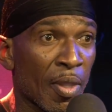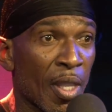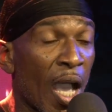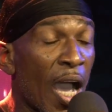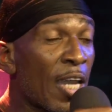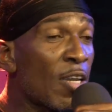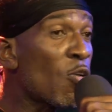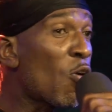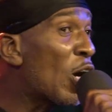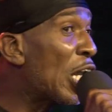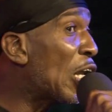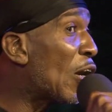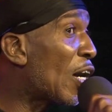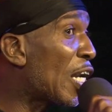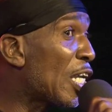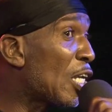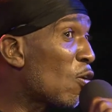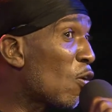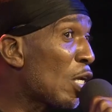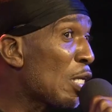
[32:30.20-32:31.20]
And Ole
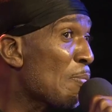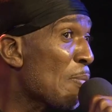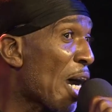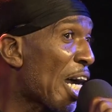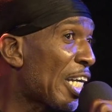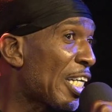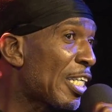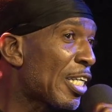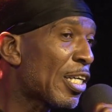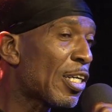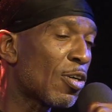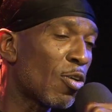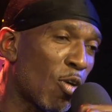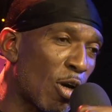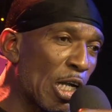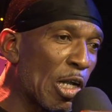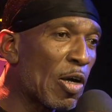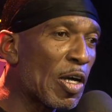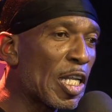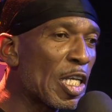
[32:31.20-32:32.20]
know the man, innit?
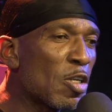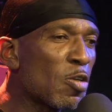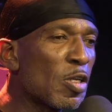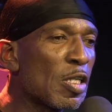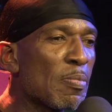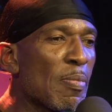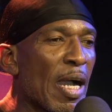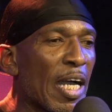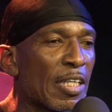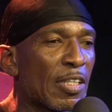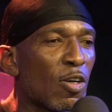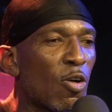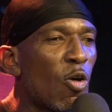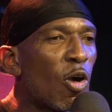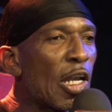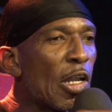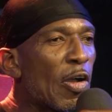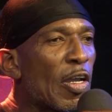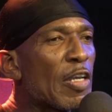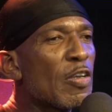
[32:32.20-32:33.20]
Ole know the man.
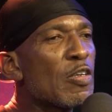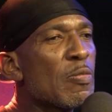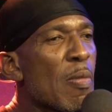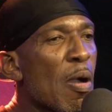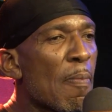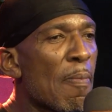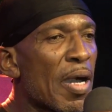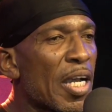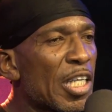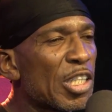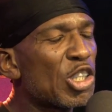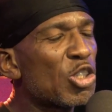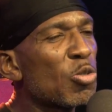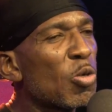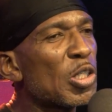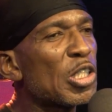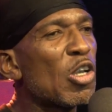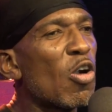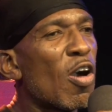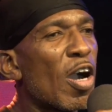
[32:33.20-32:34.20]
Ole remember the
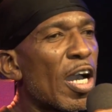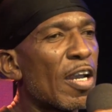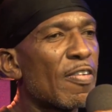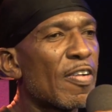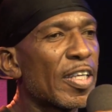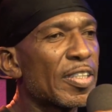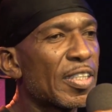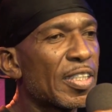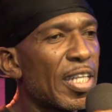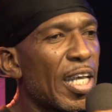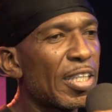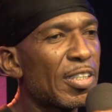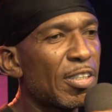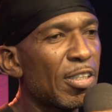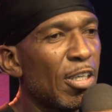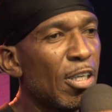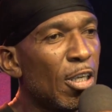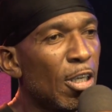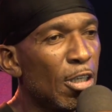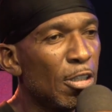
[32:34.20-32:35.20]
show Young and Restless.
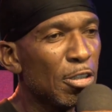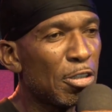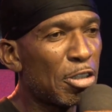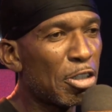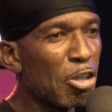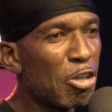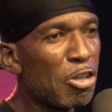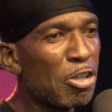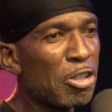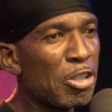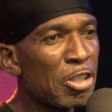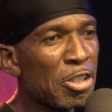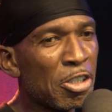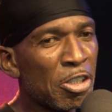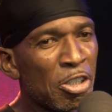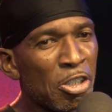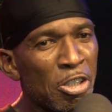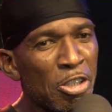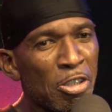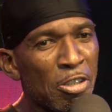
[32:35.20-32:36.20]

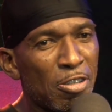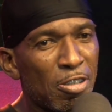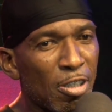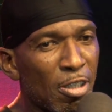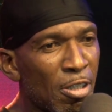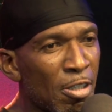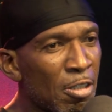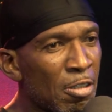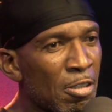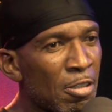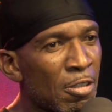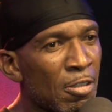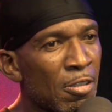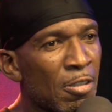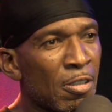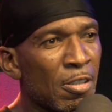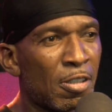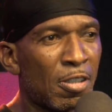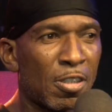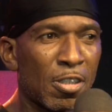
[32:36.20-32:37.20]

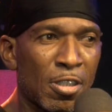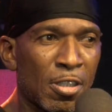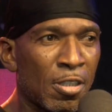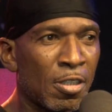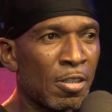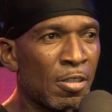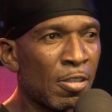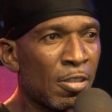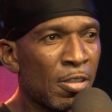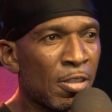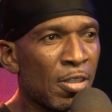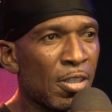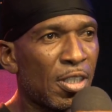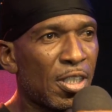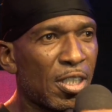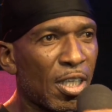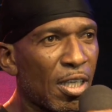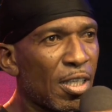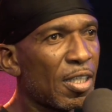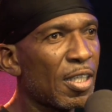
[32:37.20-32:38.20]
Ting.
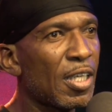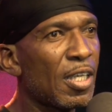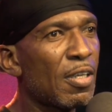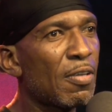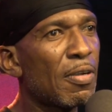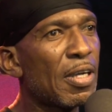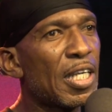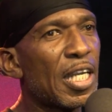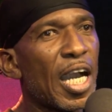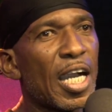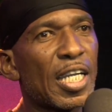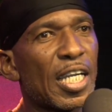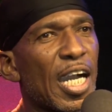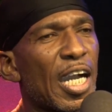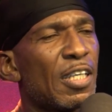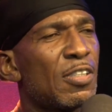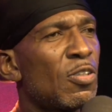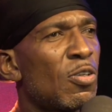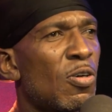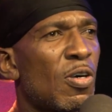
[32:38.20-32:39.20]
Well,
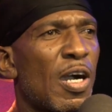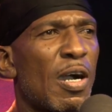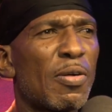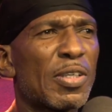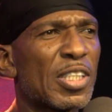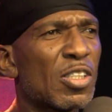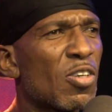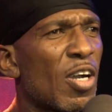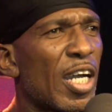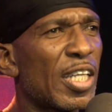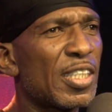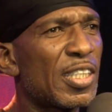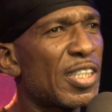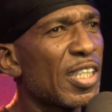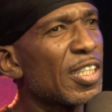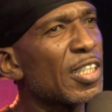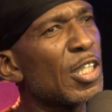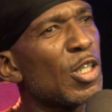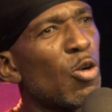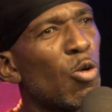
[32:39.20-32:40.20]
I wasn't gonna
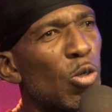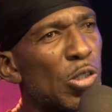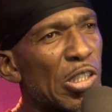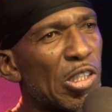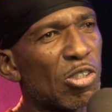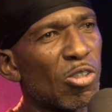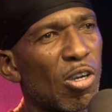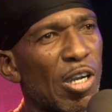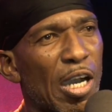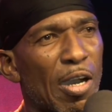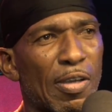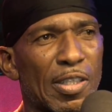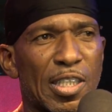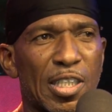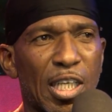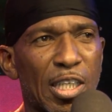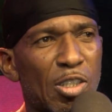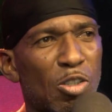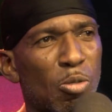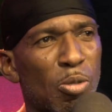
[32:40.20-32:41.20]
sing the whole song. I was
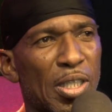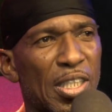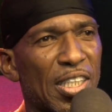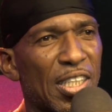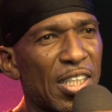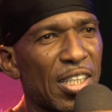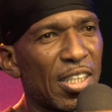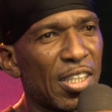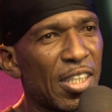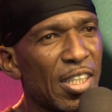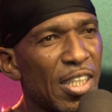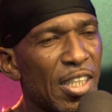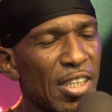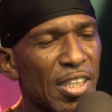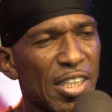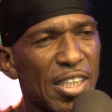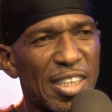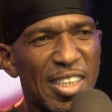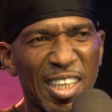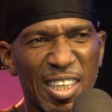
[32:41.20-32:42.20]
just doing
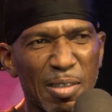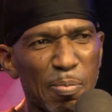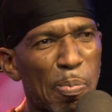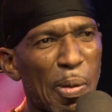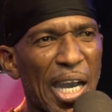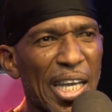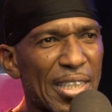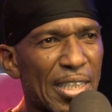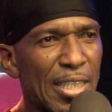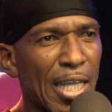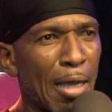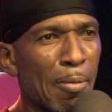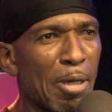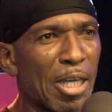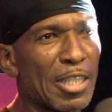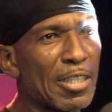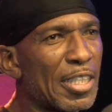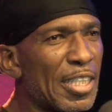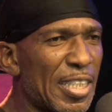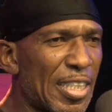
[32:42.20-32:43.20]
the ting part now,
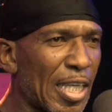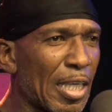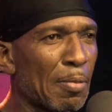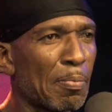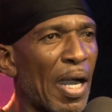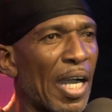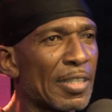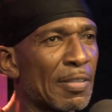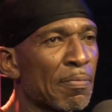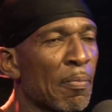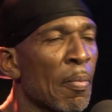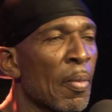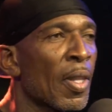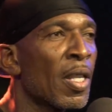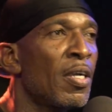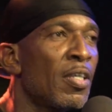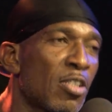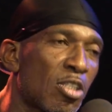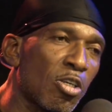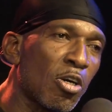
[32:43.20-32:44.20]
boy. The ting part.
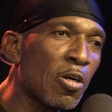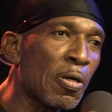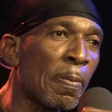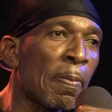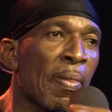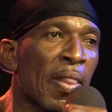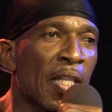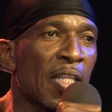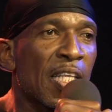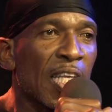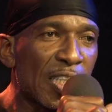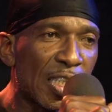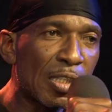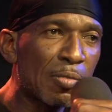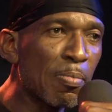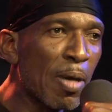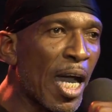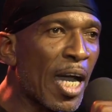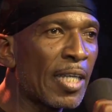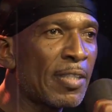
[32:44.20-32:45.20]
So this
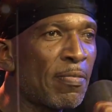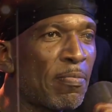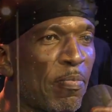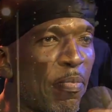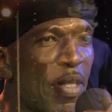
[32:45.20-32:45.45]
man